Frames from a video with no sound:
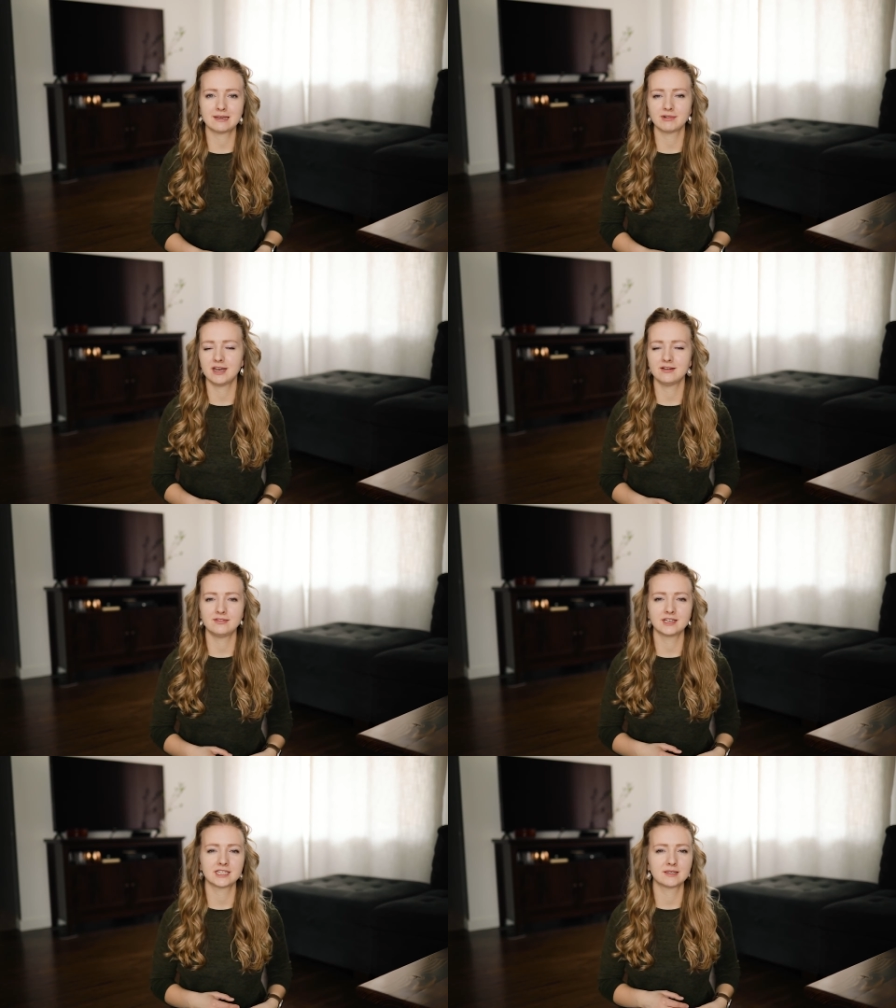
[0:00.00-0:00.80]
I'm kind
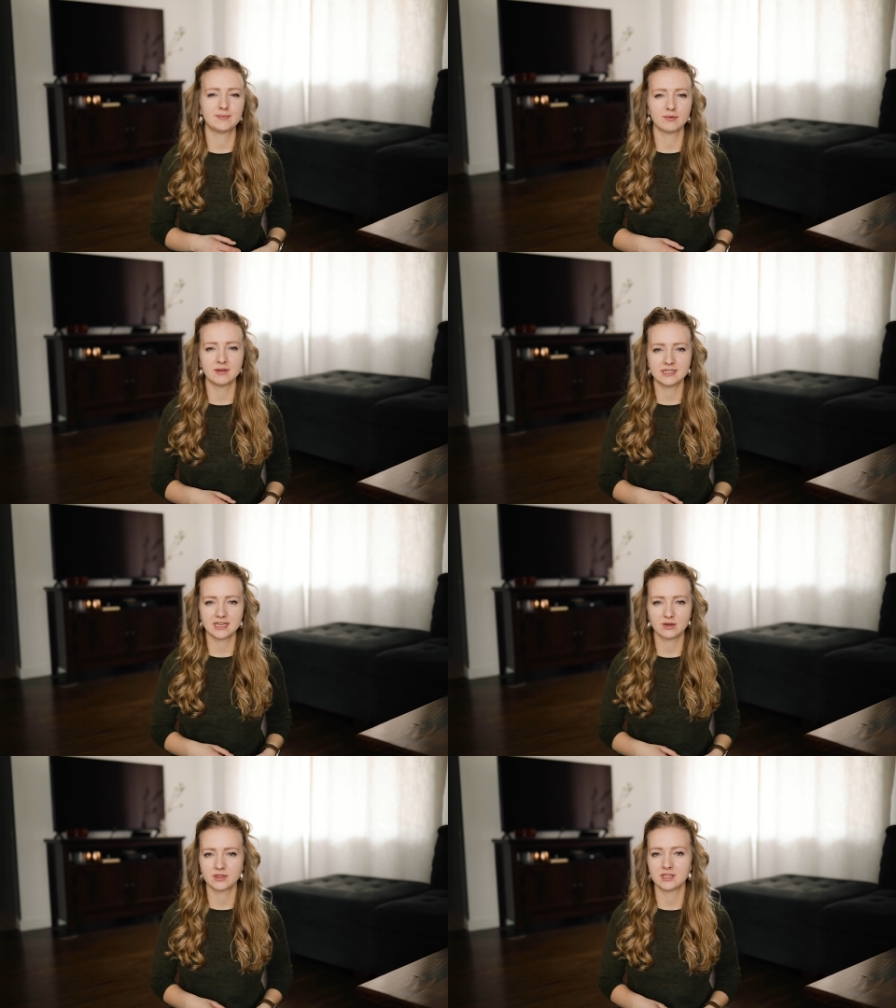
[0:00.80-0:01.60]
of
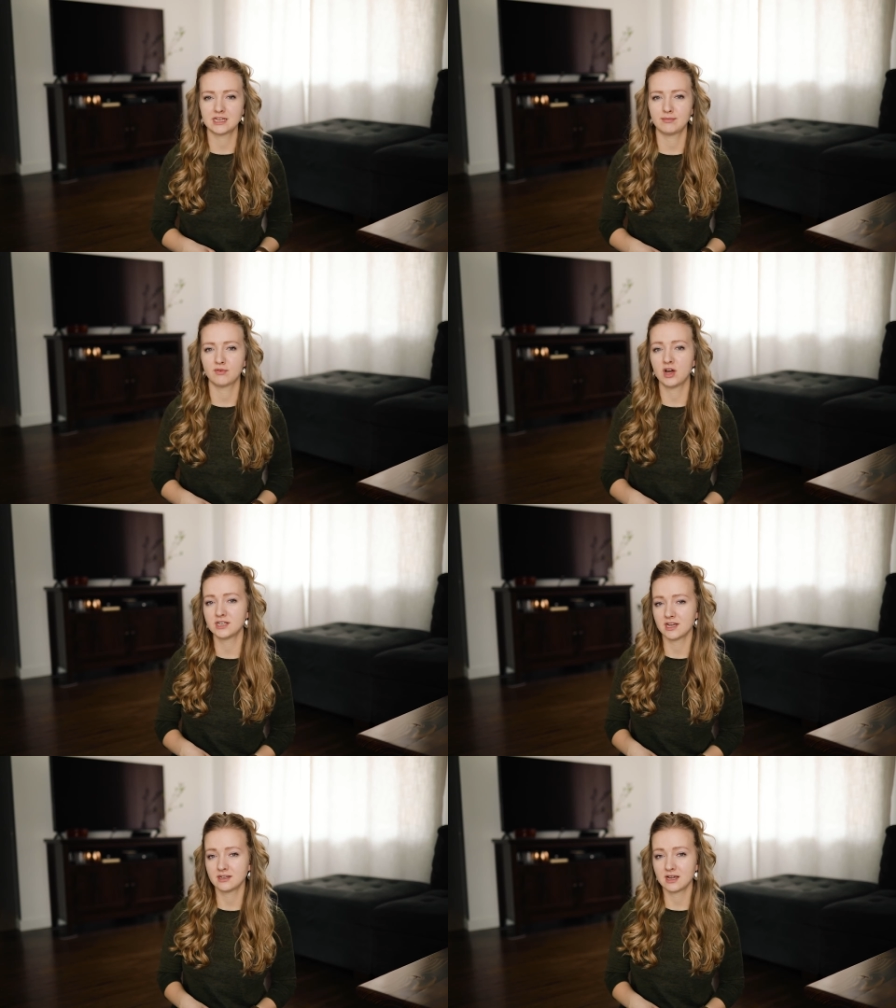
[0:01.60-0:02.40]
experimenting with the type of
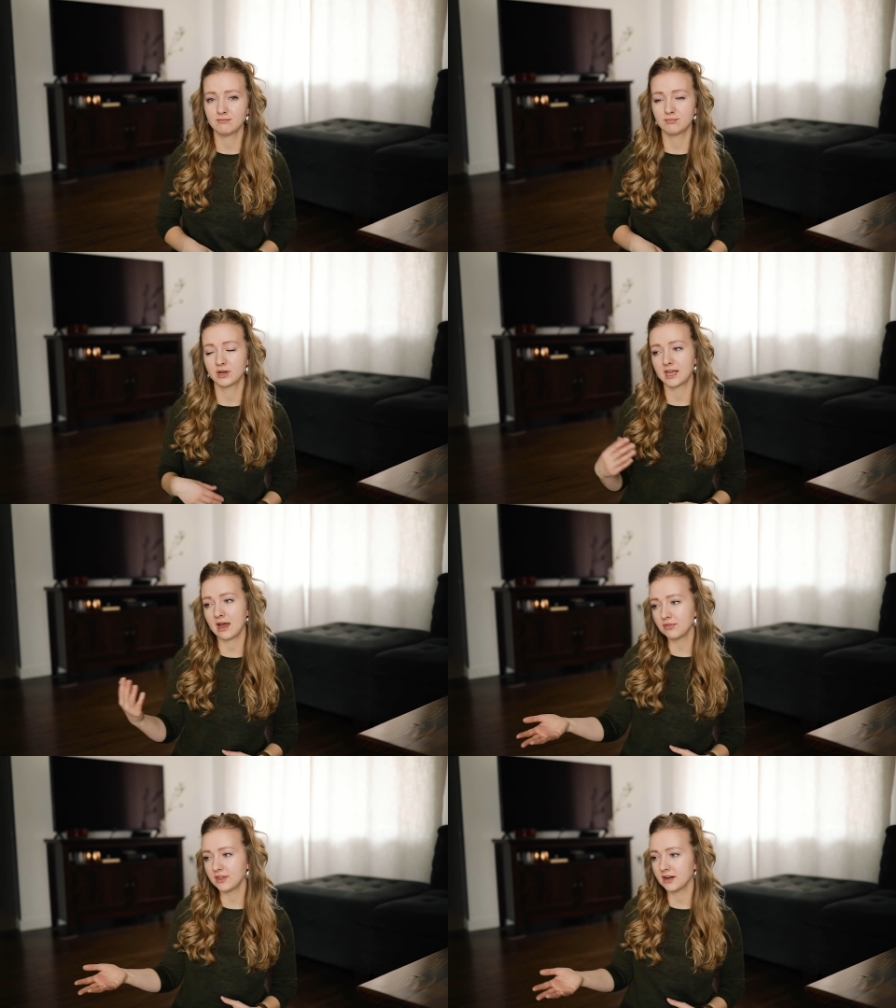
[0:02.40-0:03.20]
content I'm bringing
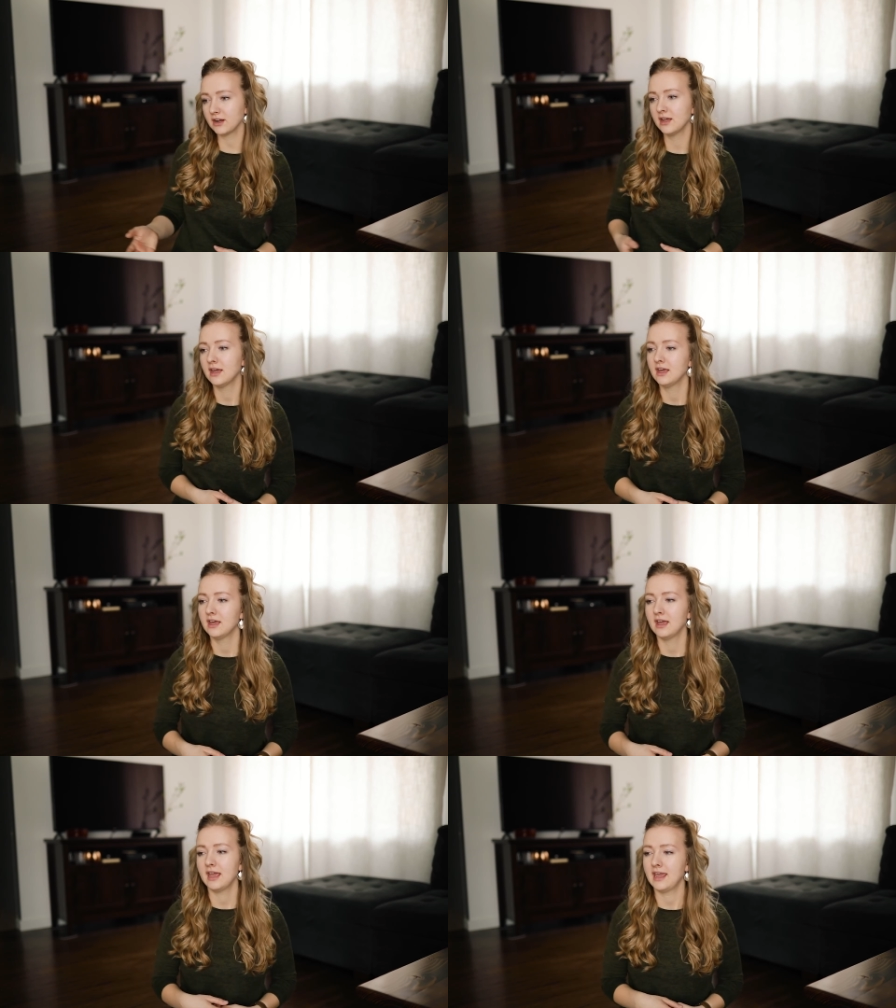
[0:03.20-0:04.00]
out there
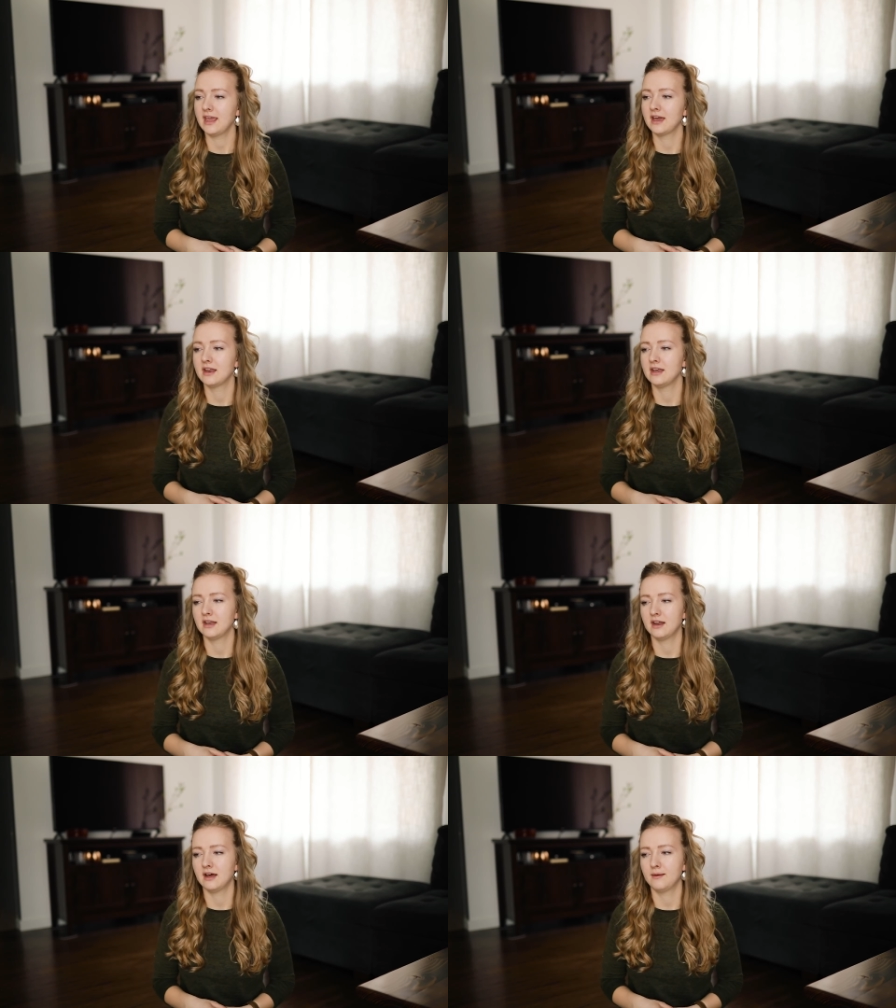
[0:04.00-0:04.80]

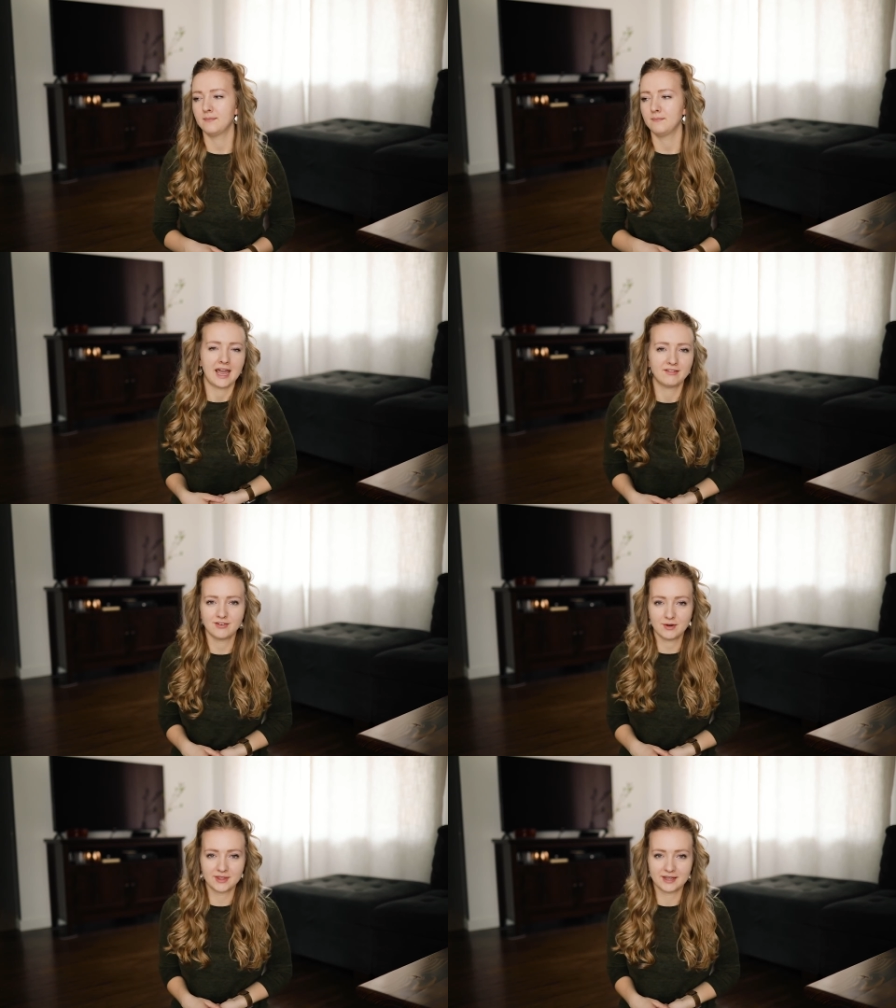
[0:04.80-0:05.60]
and having
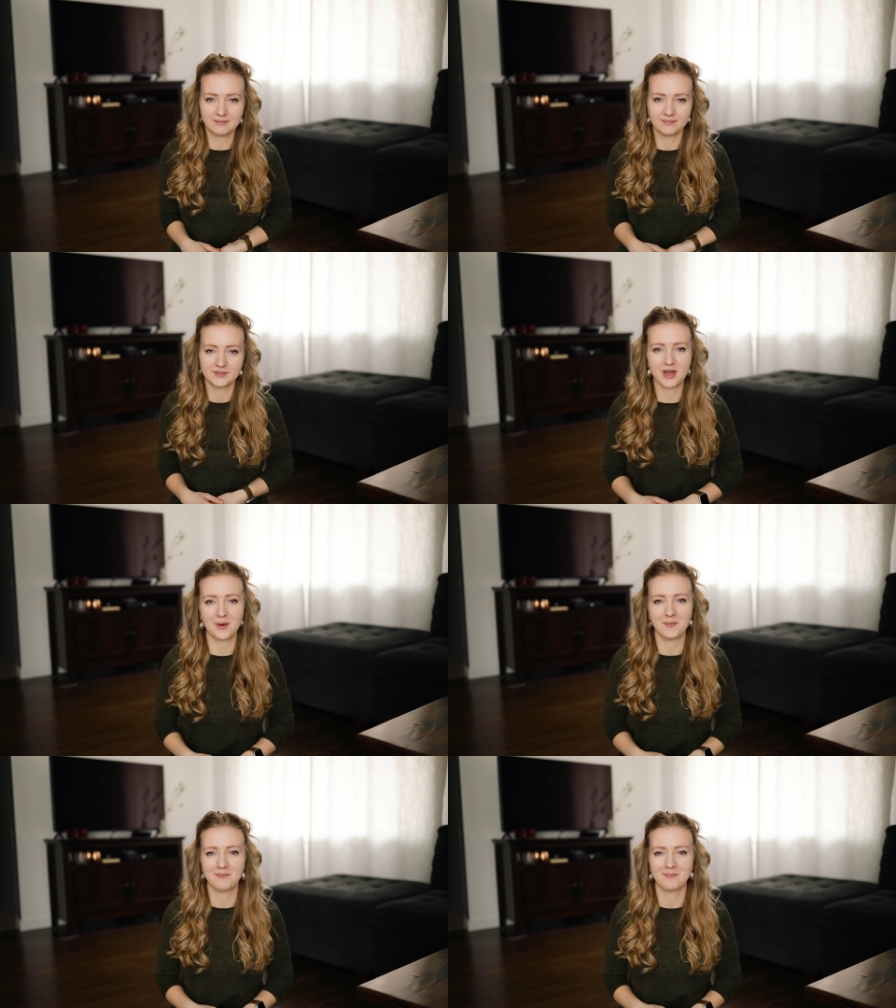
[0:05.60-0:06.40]
fun with it. So
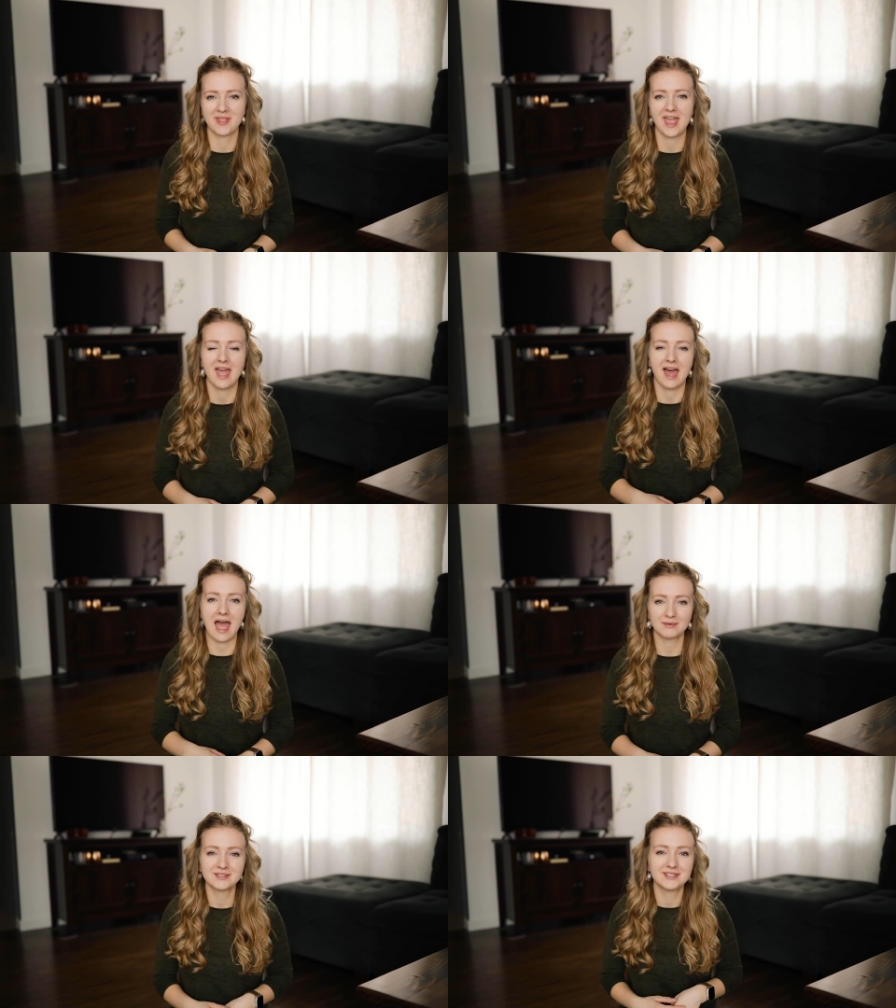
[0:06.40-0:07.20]

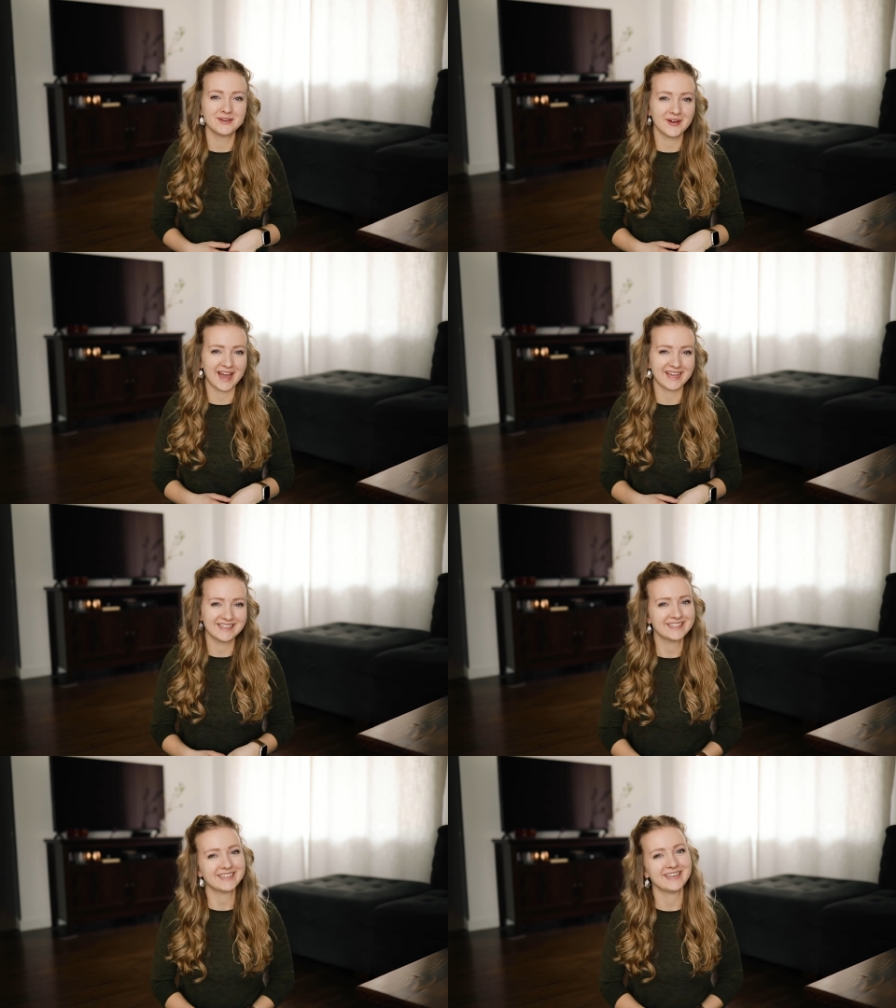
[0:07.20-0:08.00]
I will see you
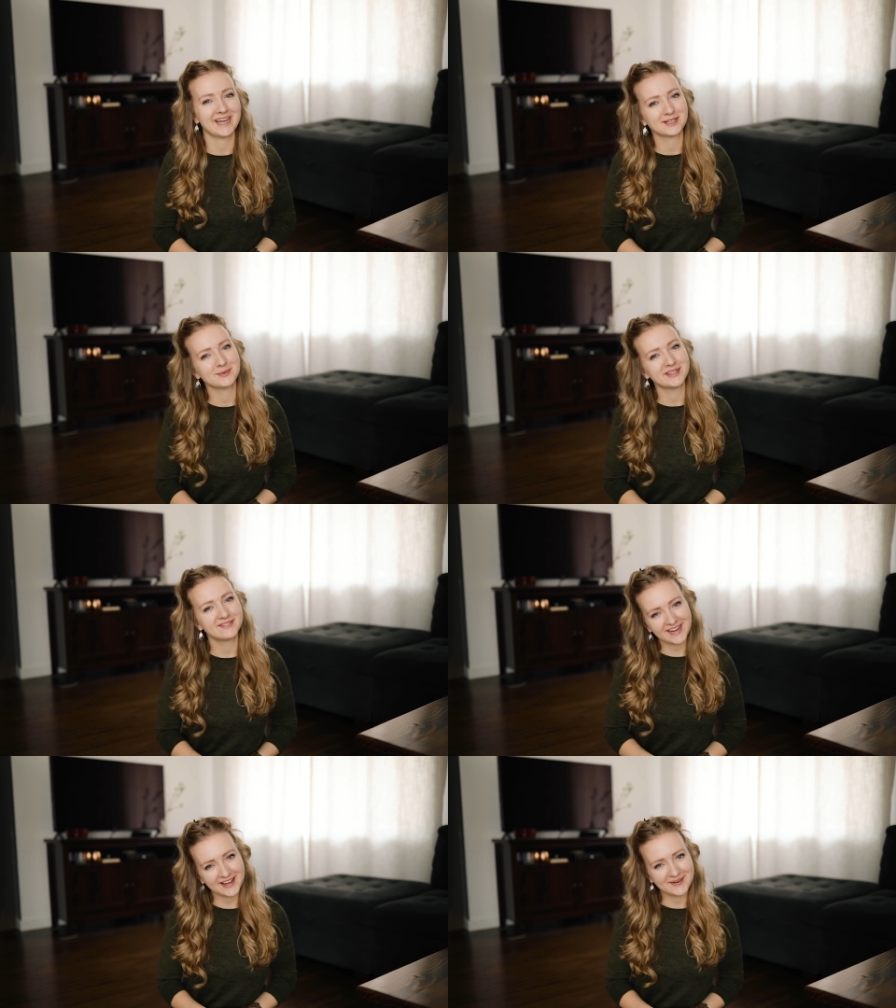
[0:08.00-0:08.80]
guys in next week's
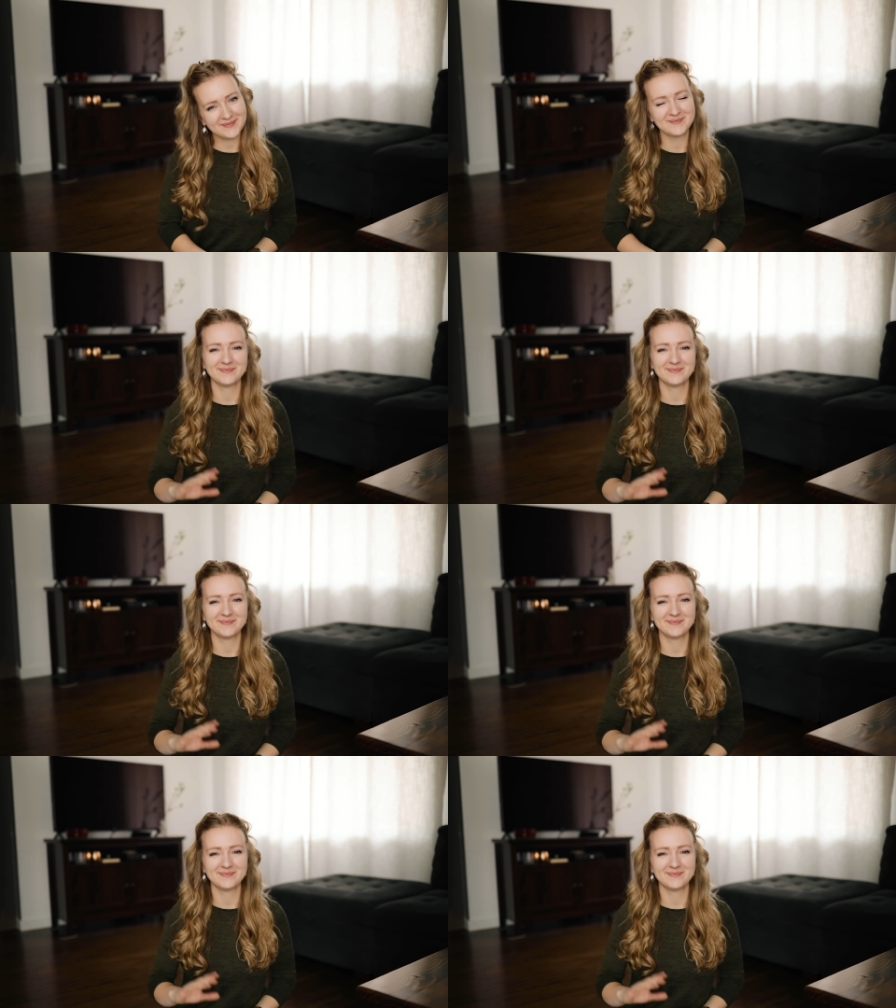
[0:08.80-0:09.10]
video.